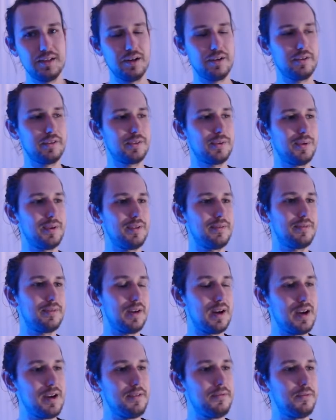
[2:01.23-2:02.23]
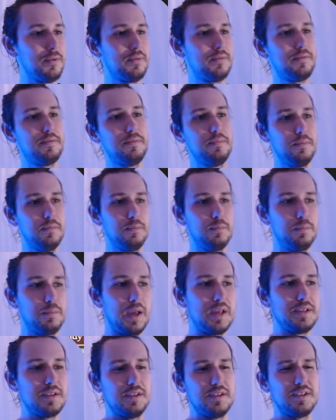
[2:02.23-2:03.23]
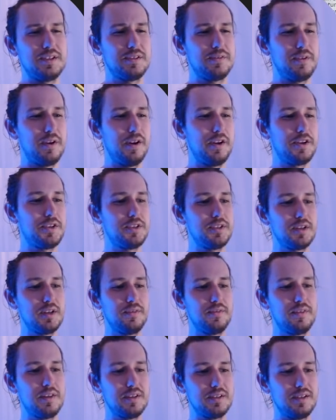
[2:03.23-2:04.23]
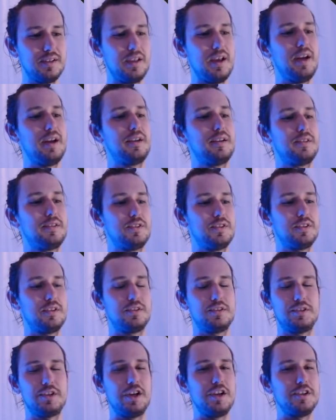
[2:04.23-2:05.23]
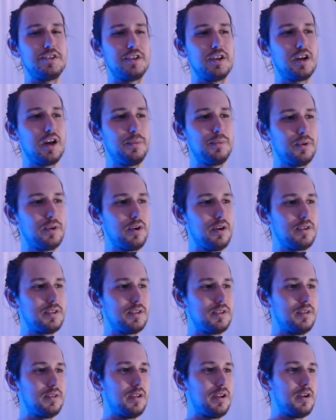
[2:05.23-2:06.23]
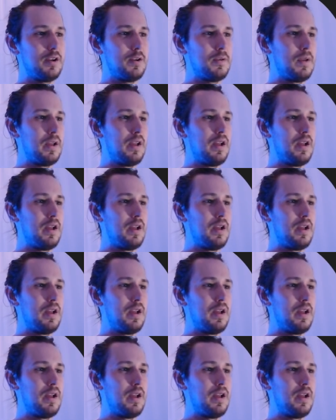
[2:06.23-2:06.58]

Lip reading: out of 25 with basically just variations of this deck, just changed a couple cards here and there.